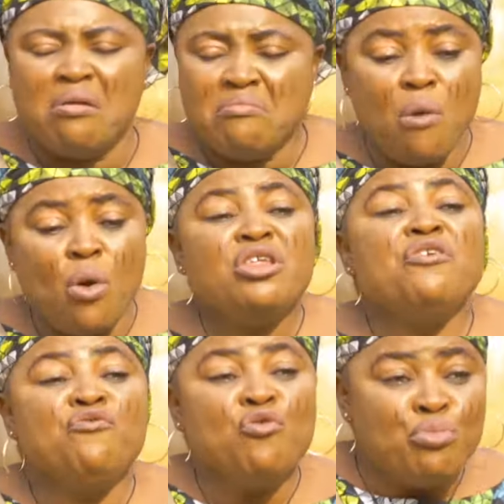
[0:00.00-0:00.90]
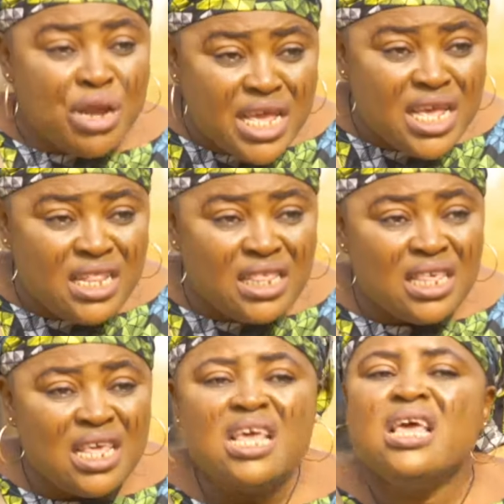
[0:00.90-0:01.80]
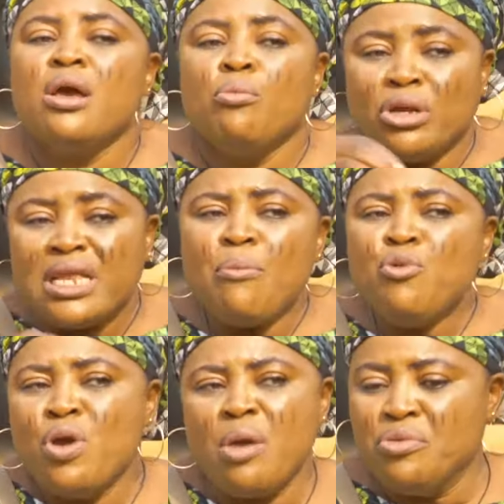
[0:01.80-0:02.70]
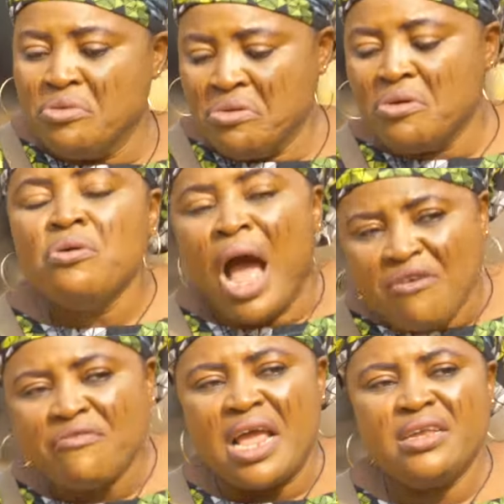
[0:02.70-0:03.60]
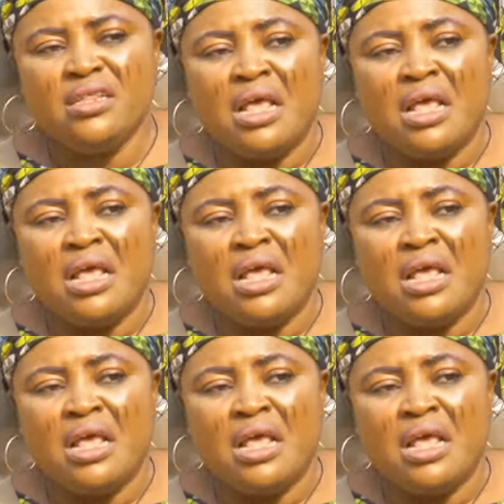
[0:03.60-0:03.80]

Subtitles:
Mama, if you bring it, Bodami will help you and find it.